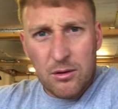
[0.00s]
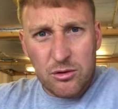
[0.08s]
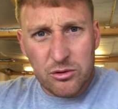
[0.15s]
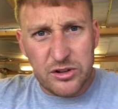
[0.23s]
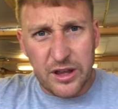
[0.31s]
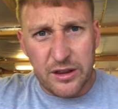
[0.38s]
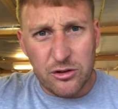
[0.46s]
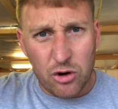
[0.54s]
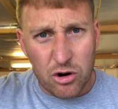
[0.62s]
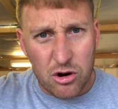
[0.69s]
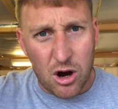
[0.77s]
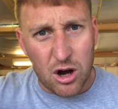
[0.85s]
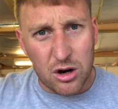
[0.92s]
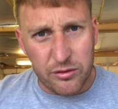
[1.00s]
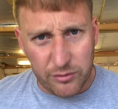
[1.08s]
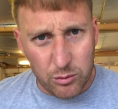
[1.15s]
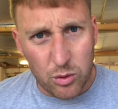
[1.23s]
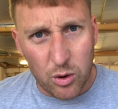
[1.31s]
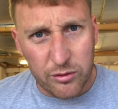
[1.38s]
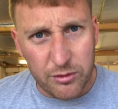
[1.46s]
I'll take the door card off
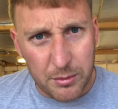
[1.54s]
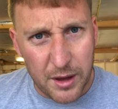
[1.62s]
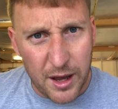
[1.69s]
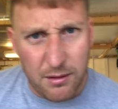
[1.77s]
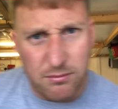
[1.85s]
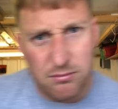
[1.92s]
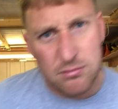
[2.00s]
and we'll go from there.